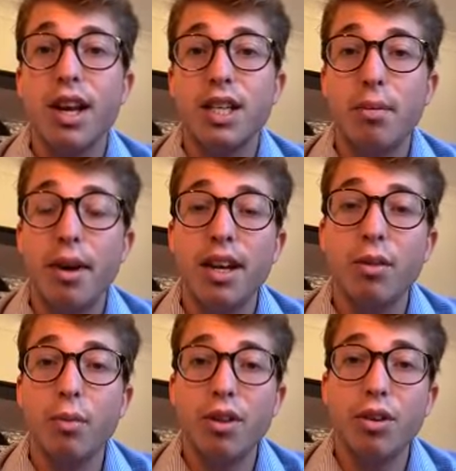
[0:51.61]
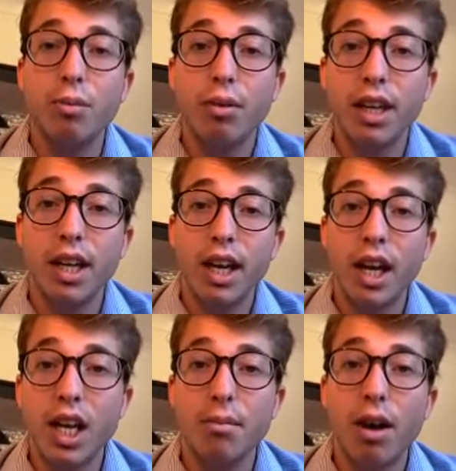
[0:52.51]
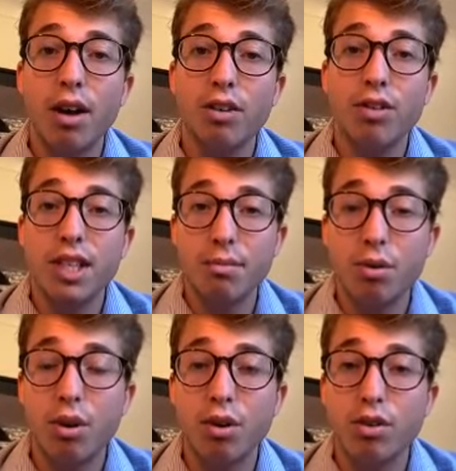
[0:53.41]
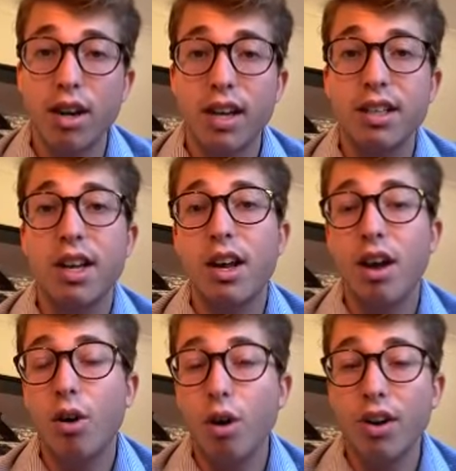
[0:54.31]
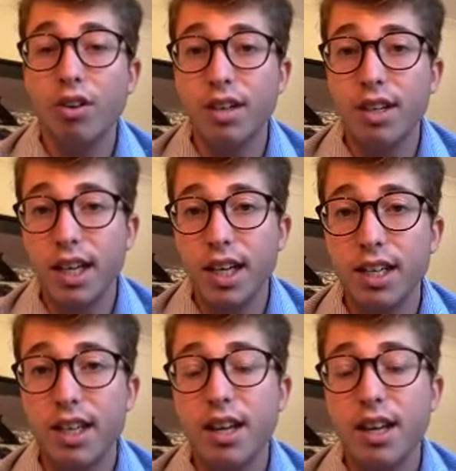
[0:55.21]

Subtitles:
depending on whether you're bringing a claim under a simple contract or under a deed.